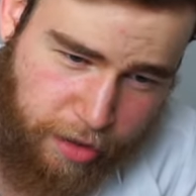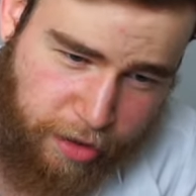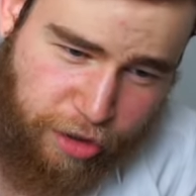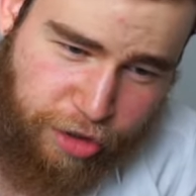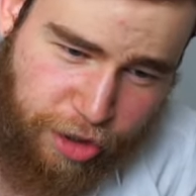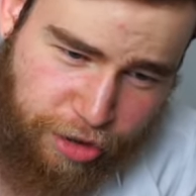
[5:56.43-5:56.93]

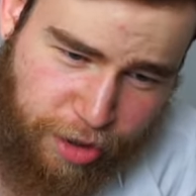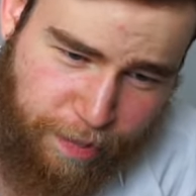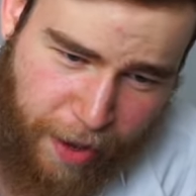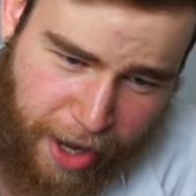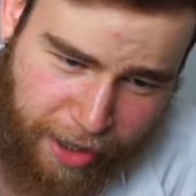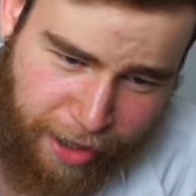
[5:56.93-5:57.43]
Does
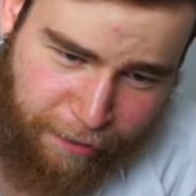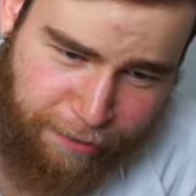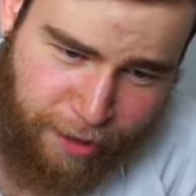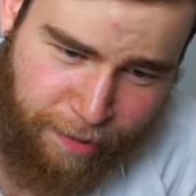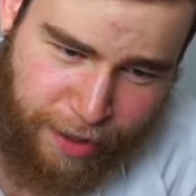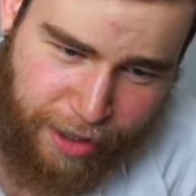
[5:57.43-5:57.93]
YouTube pay enough
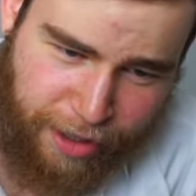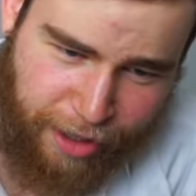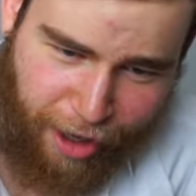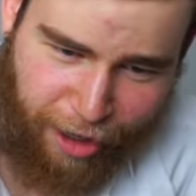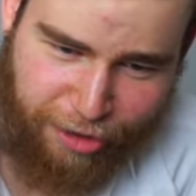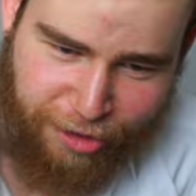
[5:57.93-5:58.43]
to
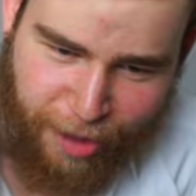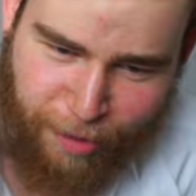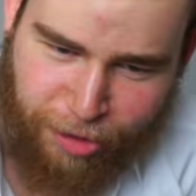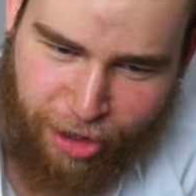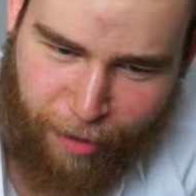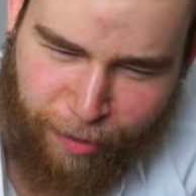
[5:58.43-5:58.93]
be a
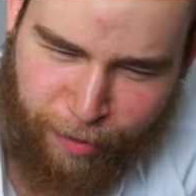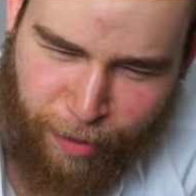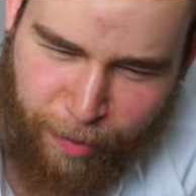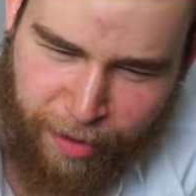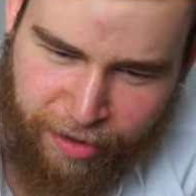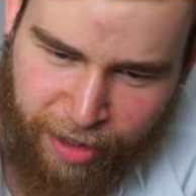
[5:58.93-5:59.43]
stable job at the
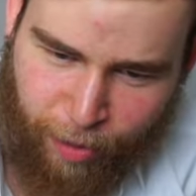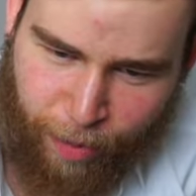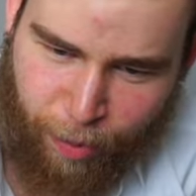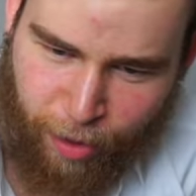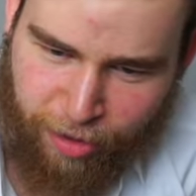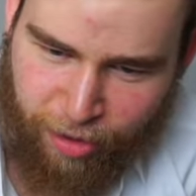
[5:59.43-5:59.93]
moment? And at
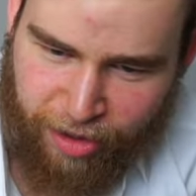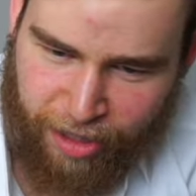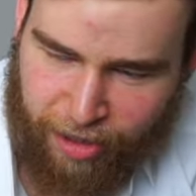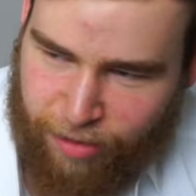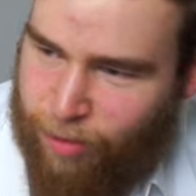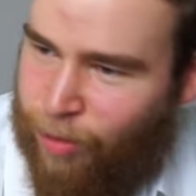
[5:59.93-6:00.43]
what point do you
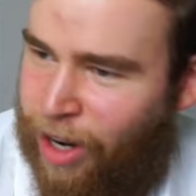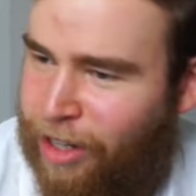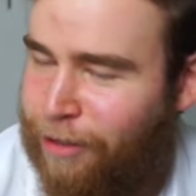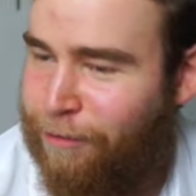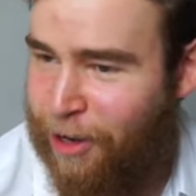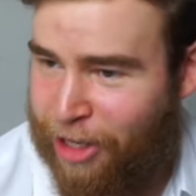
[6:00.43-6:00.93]
think, why
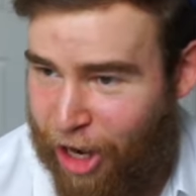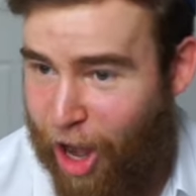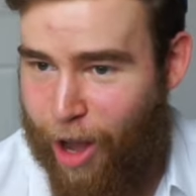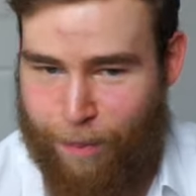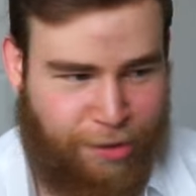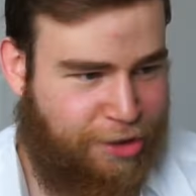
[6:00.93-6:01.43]
the freaking
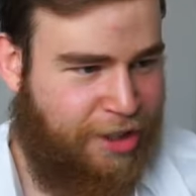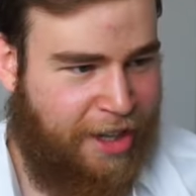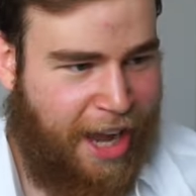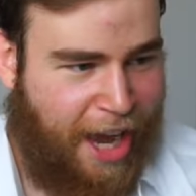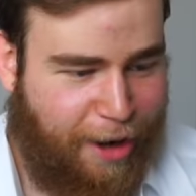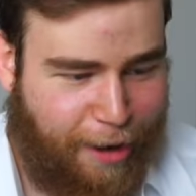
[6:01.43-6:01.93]
ops?
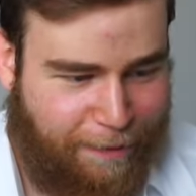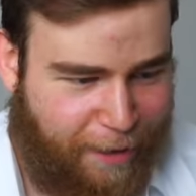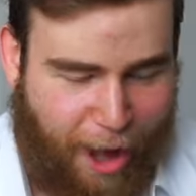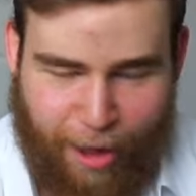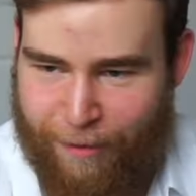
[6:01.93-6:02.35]
I don't know if